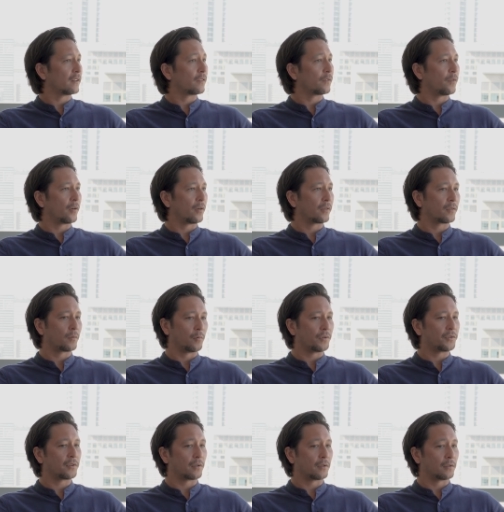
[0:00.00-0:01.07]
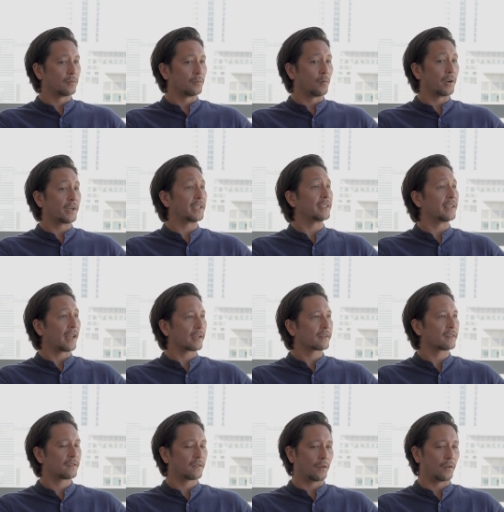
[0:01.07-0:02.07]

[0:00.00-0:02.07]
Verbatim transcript: as far as what they're wanting next.